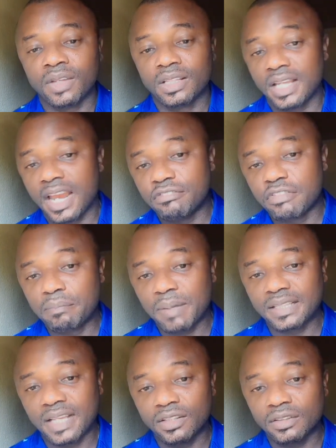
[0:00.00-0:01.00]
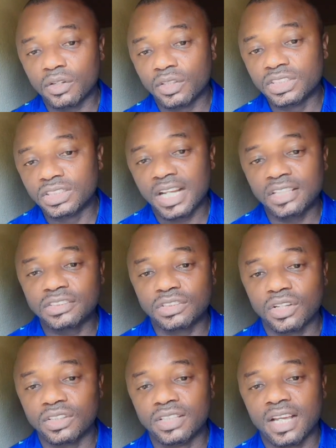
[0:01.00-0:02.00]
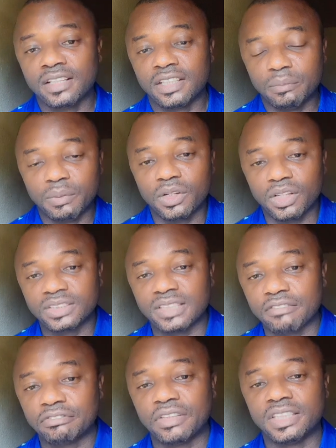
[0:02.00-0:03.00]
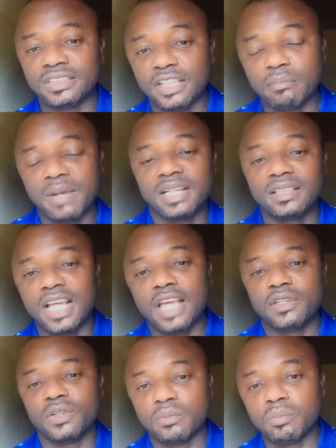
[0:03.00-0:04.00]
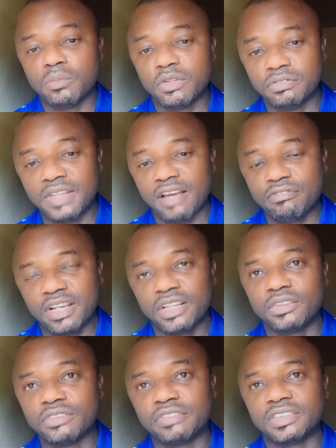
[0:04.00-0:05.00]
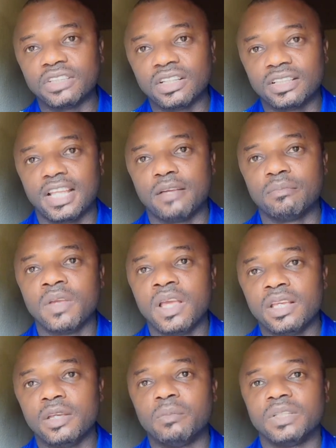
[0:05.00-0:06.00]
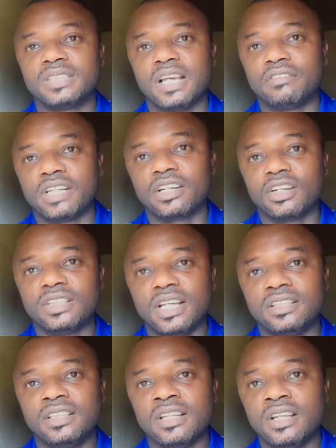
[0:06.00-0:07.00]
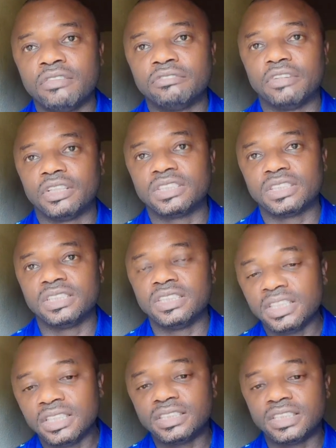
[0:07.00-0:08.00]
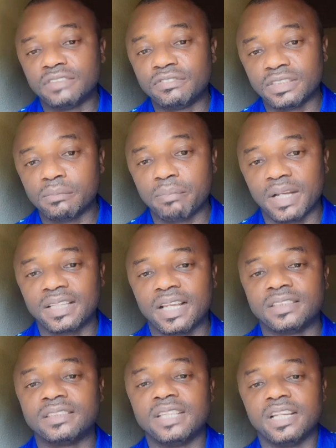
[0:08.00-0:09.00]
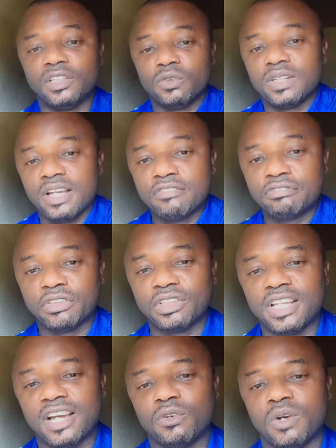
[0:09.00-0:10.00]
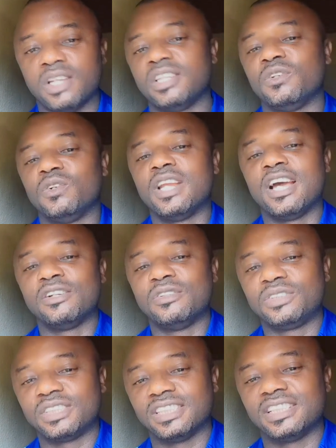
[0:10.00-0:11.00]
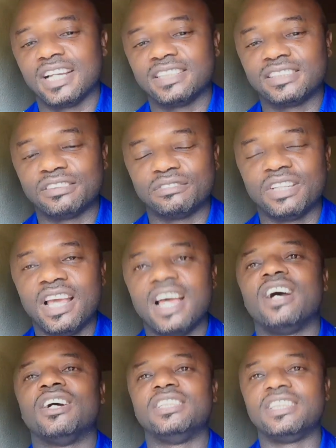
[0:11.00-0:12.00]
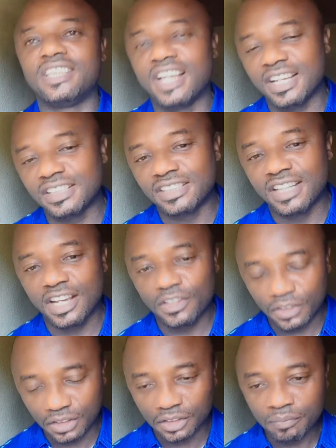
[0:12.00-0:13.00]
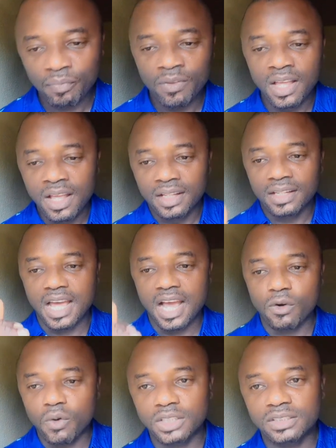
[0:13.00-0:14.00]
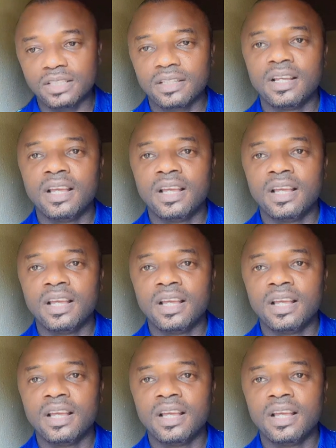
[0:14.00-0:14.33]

driving pattern originally stored there. It becomes afresh. Then by the time you move that vehicle for some time, you must have recorded 40 shifting patterns. Then you will now follow that one. You will now think as if the gear is now okay. Now what